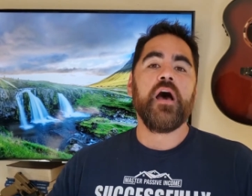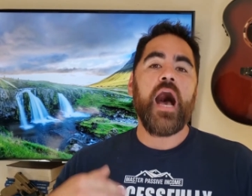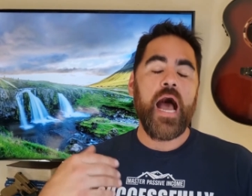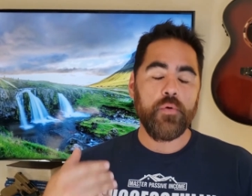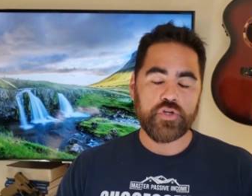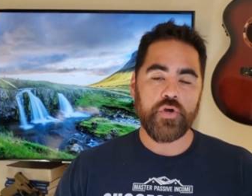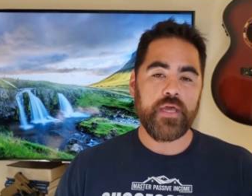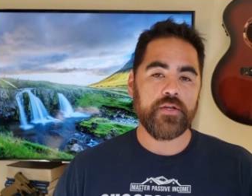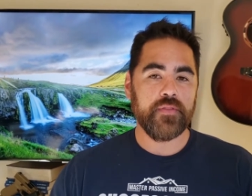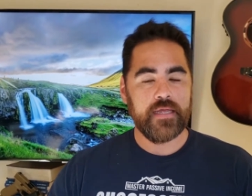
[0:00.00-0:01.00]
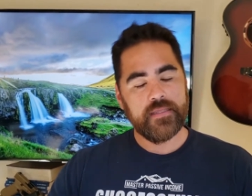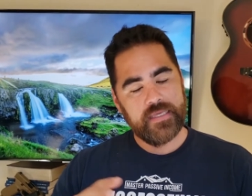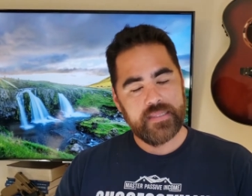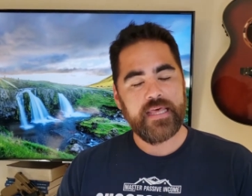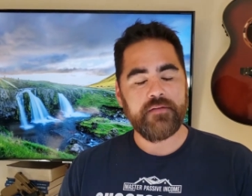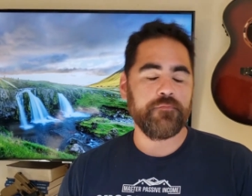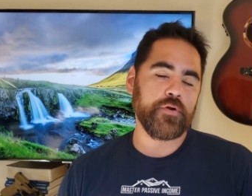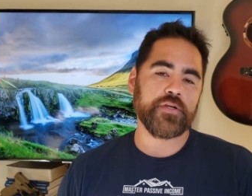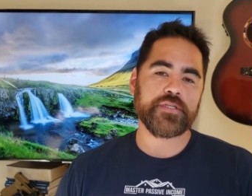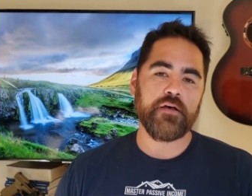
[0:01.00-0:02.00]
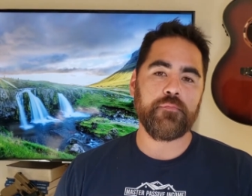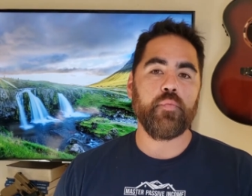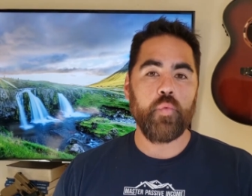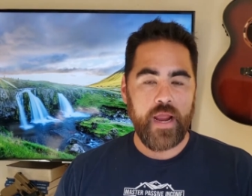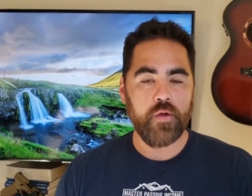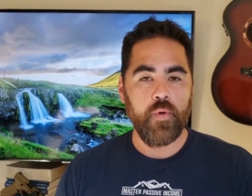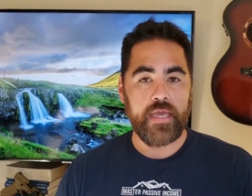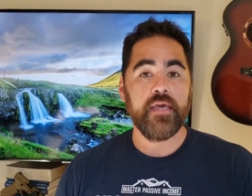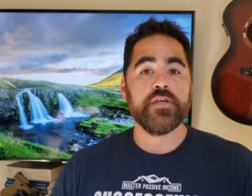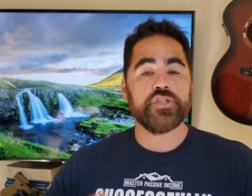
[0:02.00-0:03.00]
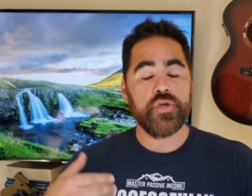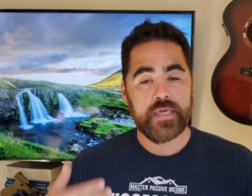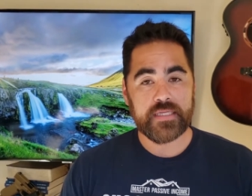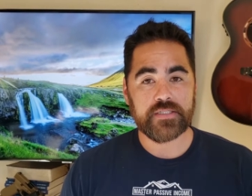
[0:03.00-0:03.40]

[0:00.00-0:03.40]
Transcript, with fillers: I will show you how to do that. Get that for yourself right away so you can get